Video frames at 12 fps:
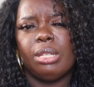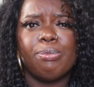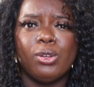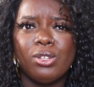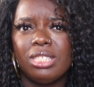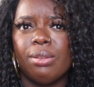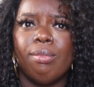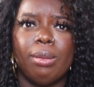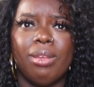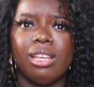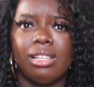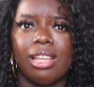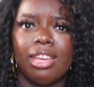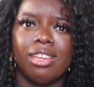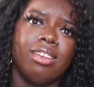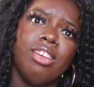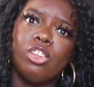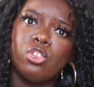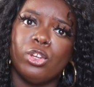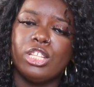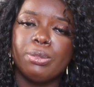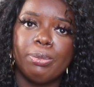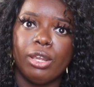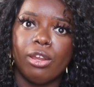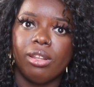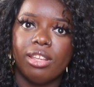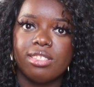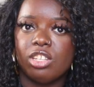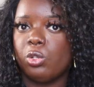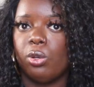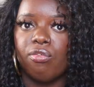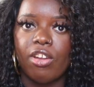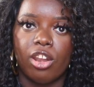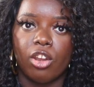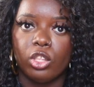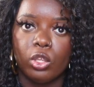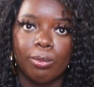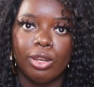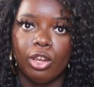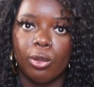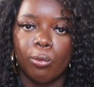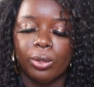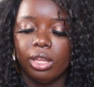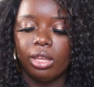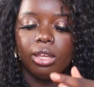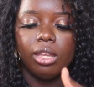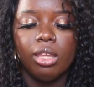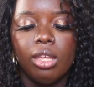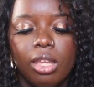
supposed to mimic like transparent lace that you would find on a human hair wig.